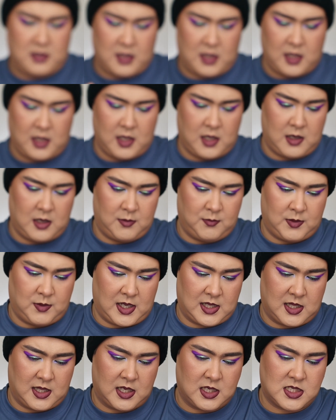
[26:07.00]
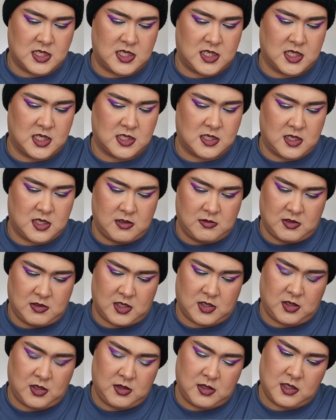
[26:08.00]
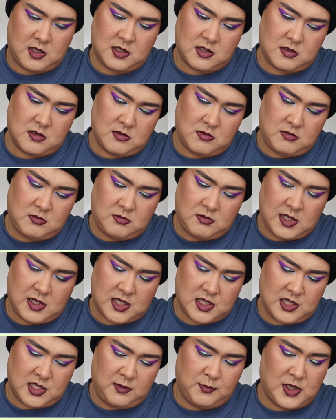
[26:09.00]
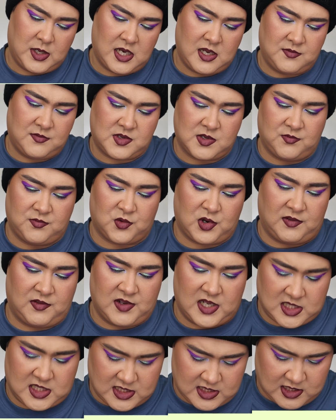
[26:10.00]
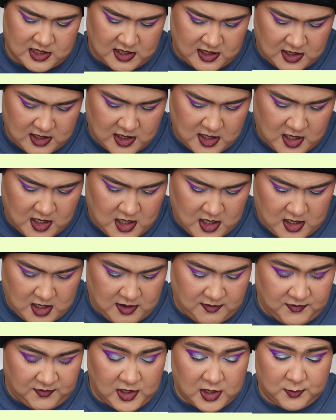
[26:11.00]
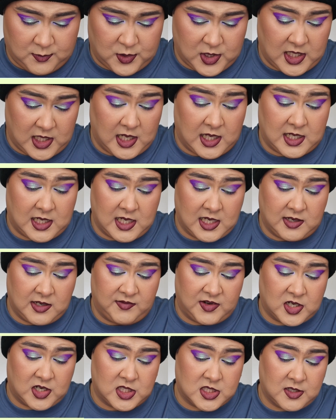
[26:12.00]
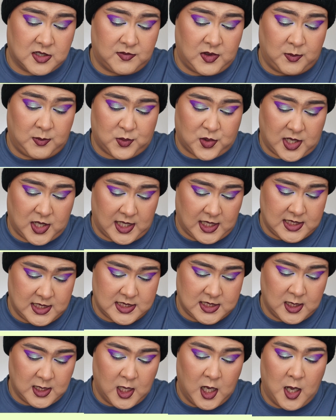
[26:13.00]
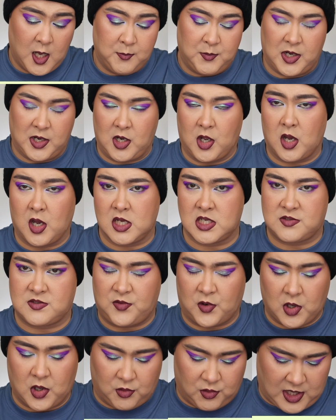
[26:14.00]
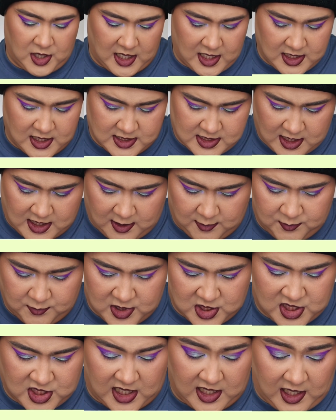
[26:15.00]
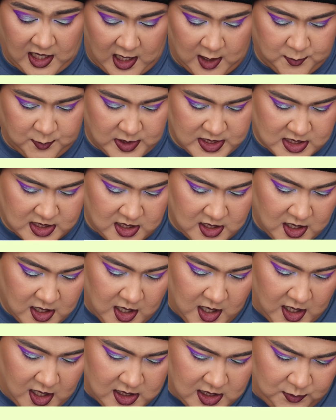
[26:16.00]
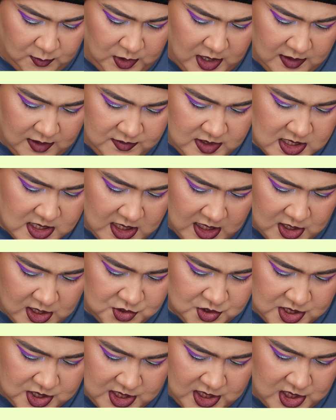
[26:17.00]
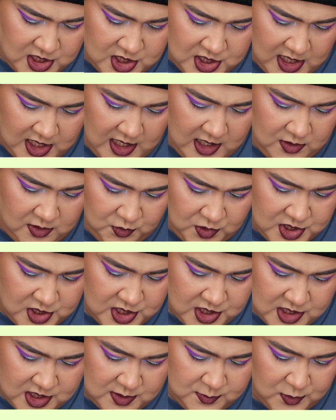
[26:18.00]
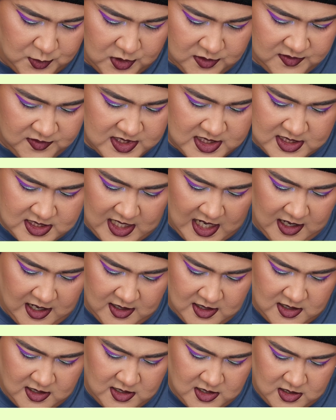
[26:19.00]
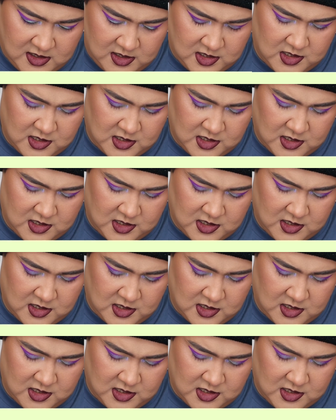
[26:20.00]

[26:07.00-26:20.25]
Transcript: I think it's just, I don't think it, oh, actually it might have some reflexes in it. Very pretty, again, very softly pressed, but not as foiled as the shade Air Biscuit. And then we have this interesting shade, which is more of a satin